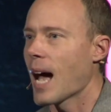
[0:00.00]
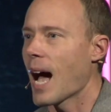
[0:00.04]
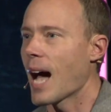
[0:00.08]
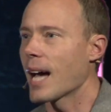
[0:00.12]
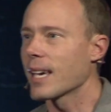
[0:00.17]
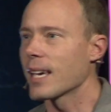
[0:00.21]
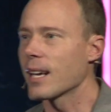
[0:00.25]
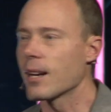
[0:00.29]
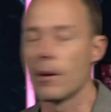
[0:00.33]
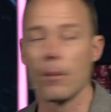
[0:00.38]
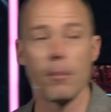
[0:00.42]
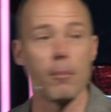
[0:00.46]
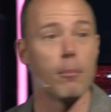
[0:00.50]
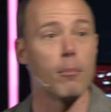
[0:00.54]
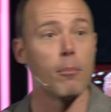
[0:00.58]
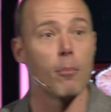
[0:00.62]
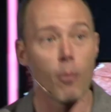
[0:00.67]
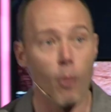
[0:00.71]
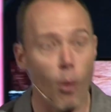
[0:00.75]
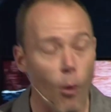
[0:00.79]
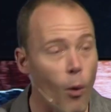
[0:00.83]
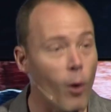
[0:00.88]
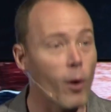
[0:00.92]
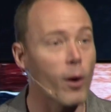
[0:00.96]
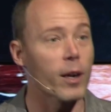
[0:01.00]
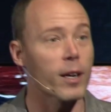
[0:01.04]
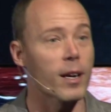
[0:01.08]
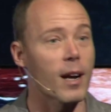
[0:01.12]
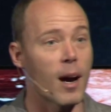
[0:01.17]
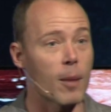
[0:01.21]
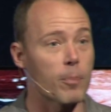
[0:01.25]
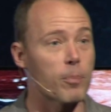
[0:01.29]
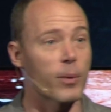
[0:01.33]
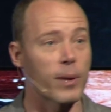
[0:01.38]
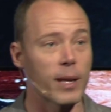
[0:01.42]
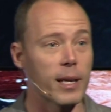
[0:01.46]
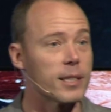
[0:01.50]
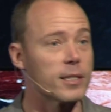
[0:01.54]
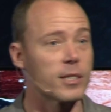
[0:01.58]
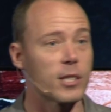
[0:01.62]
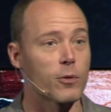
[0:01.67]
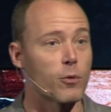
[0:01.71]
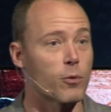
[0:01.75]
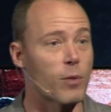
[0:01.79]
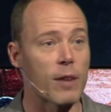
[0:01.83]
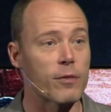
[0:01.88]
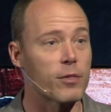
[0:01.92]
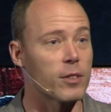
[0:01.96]
I get a more
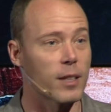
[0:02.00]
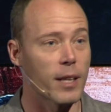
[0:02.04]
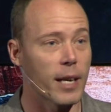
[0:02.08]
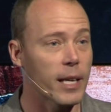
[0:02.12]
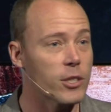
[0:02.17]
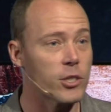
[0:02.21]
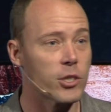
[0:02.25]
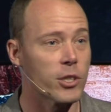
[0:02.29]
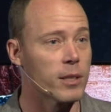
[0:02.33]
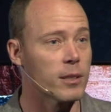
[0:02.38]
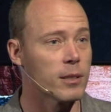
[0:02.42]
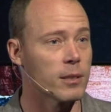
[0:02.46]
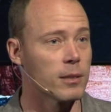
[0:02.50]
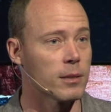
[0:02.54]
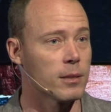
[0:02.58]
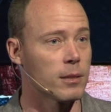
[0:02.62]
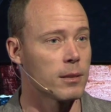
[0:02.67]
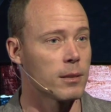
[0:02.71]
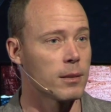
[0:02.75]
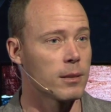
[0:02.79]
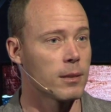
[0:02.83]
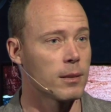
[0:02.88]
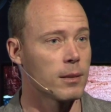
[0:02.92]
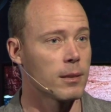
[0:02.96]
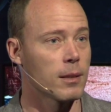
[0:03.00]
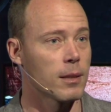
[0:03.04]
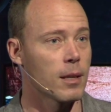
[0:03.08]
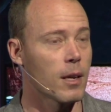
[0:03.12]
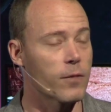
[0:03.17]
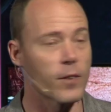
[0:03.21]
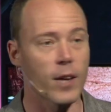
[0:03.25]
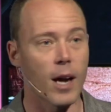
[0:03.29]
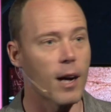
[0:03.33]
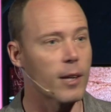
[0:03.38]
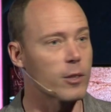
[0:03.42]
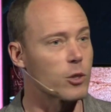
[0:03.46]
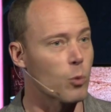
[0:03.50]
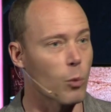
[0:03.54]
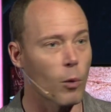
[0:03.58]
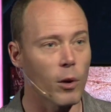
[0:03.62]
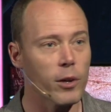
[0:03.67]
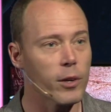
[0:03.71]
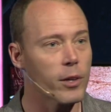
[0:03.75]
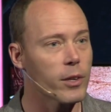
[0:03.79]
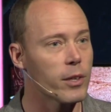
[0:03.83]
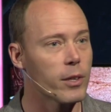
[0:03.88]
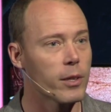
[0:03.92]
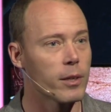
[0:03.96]
comprehensive revelation of God's
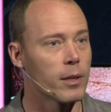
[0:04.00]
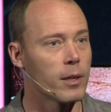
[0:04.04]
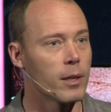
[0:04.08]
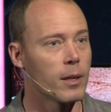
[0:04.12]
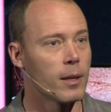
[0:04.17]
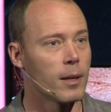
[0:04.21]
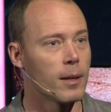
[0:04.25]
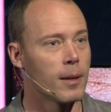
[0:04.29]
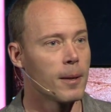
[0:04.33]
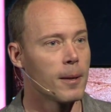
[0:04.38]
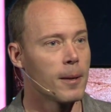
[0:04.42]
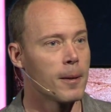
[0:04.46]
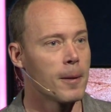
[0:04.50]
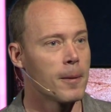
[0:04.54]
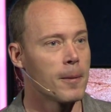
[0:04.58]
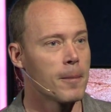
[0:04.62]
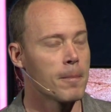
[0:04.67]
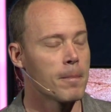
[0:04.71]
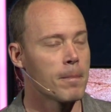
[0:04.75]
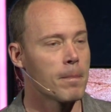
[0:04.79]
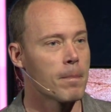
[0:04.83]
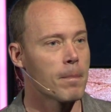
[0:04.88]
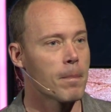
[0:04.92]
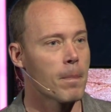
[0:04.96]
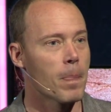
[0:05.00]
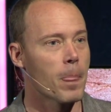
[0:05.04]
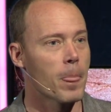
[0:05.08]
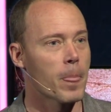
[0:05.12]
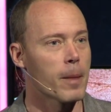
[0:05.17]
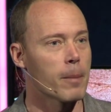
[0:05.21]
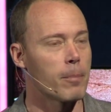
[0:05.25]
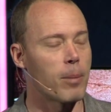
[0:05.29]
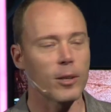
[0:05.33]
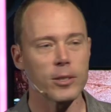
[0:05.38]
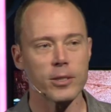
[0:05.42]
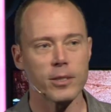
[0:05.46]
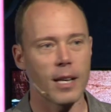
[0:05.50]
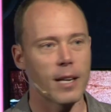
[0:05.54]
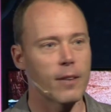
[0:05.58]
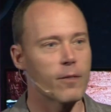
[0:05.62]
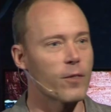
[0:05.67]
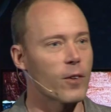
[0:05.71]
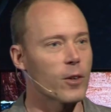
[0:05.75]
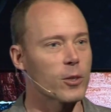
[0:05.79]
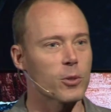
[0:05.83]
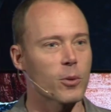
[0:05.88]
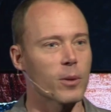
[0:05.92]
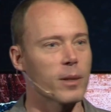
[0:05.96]
word. Paul said in
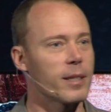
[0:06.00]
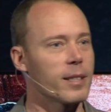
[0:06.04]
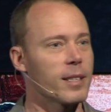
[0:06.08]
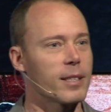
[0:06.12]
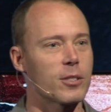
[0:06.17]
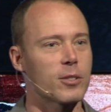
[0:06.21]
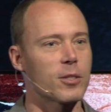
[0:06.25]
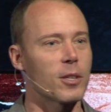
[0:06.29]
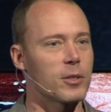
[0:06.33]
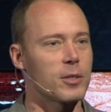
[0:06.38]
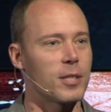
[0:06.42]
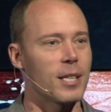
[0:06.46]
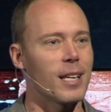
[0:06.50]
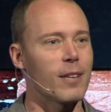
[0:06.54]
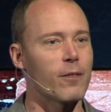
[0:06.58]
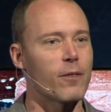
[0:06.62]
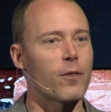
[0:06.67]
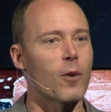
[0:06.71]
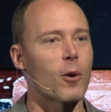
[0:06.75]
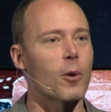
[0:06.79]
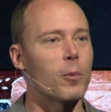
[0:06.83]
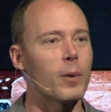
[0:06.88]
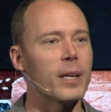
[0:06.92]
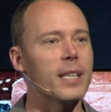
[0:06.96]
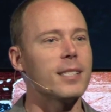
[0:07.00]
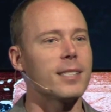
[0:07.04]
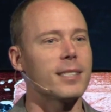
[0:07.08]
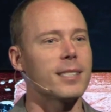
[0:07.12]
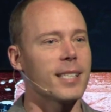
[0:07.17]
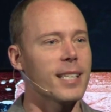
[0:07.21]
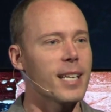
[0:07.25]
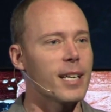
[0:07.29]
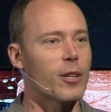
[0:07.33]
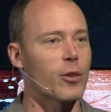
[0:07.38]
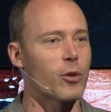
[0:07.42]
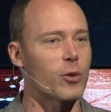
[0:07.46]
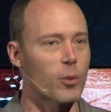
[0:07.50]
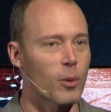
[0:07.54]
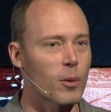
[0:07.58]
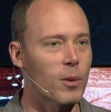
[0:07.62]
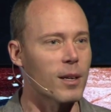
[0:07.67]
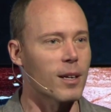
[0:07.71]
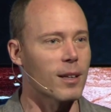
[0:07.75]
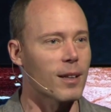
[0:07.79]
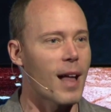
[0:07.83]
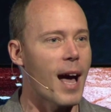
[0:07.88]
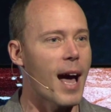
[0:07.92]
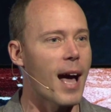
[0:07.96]
1 Corinthians 13, "For we see through
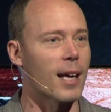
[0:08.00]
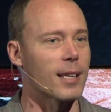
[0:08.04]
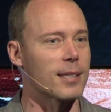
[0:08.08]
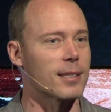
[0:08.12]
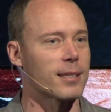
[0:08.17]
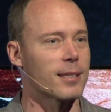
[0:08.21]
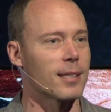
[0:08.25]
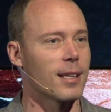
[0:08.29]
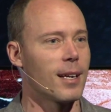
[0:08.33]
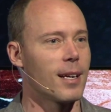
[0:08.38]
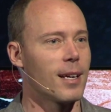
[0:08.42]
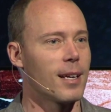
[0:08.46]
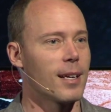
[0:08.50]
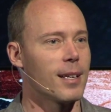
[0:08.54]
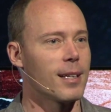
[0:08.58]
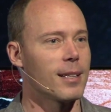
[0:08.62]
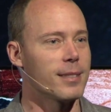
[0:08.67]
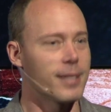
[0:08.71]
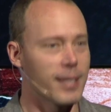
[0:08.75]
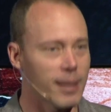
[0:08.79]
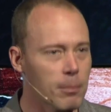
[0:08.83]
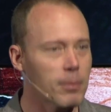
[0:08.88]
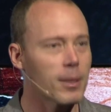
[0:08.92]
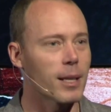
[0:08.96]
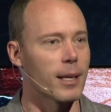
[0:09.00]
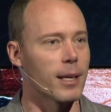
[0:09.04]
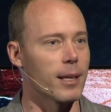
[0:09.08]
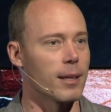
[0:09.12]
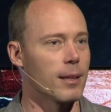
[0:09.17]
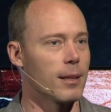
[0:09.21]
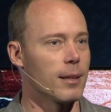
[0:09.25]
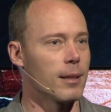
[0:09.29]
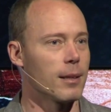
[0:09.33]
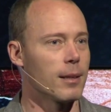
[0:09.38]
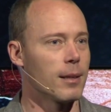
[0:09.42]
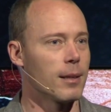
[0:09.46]
a glass dimly.